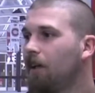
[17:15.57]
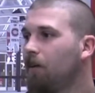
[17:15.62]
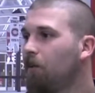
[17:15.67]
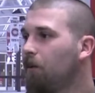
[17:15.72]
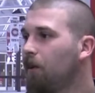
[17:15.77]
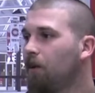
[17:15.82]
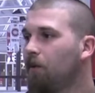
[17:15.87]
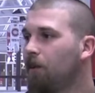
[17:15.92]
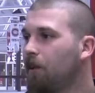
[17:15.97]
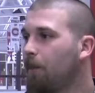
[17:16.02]

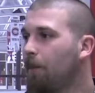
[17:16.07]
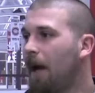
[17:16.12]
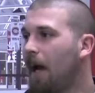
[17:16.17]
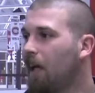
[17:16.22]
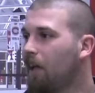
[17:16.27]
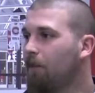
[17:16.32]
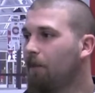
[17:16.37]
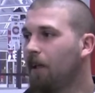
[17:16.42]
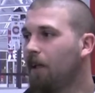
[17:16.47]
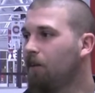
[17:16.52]
Win it with the
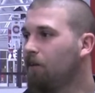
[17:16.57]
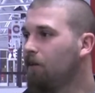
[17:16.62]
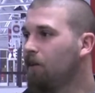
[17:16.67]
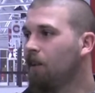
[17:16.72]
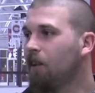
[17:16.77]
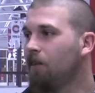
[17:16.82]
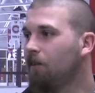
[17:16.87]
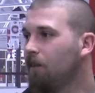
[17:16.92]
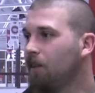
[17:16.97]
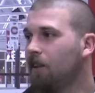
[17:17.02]
Pac-Men,
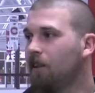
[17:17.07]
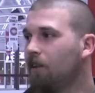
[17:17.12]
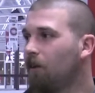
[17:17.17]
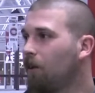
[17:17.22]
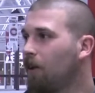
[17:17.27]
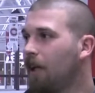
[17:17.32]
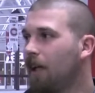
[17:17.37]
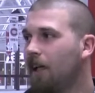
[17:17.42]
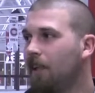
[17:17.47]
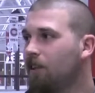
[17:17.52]
win it with
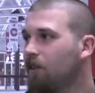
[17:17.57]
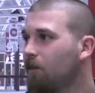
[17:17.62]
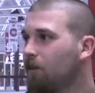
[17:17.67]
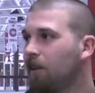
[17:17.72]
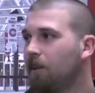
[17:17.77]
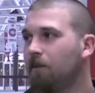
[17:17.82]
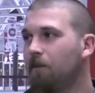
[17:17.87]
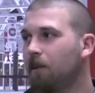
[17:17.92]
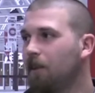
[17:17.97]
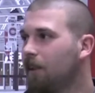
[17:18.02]
ONS,
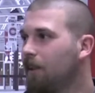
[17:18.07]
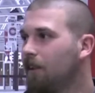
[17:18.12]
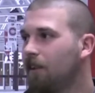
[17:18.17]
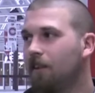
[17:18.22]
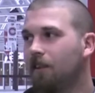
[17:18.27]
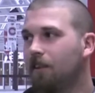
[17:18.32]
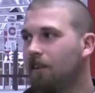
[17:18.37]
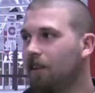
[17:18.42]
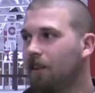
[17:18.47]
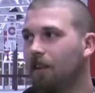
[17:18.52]
win it
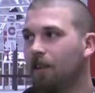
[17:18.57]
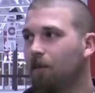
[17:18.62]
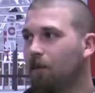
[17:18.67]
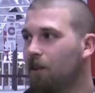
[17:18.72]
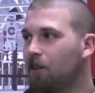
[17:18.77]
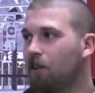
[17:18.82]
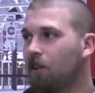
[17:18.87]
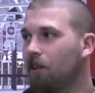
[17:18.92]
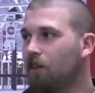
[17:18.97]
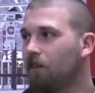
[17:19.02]
with
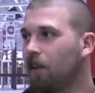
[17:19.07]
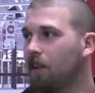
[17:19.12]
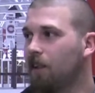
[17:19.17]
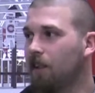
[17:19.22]
Montreal's finest.